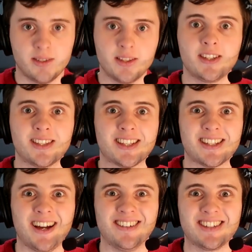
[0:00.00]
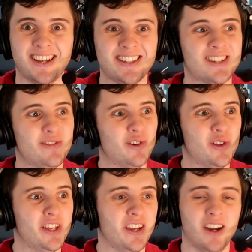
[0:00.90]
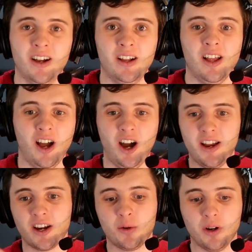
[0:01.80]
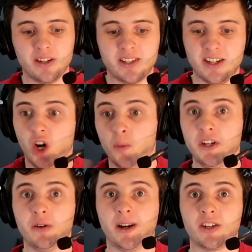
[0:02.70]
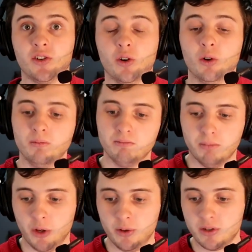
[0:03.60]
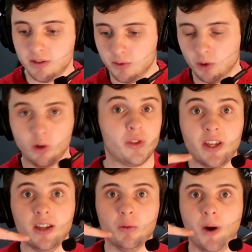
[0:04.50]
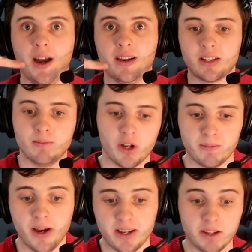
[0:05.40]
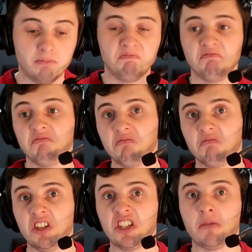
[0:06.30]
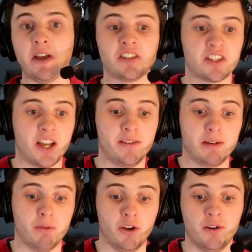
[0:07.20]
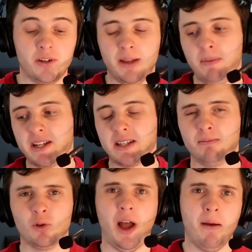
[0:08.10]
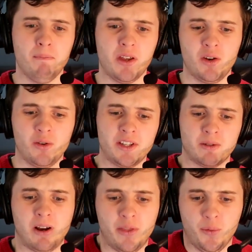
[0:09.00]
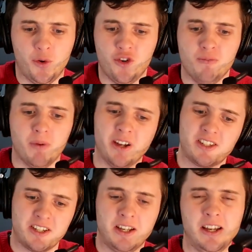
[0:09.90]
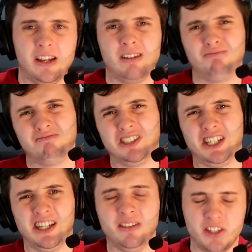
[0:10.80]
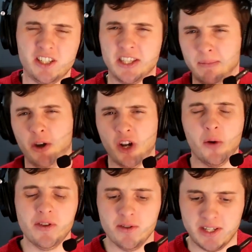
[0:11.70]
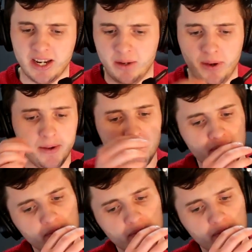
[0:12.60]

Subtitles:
So this is the sound test for the higher quality omnidirectional mode for the wireless Modmic. This is the best sounding mode. It picks up more ambient noise around the room, but this is the mode I'll be using anyway.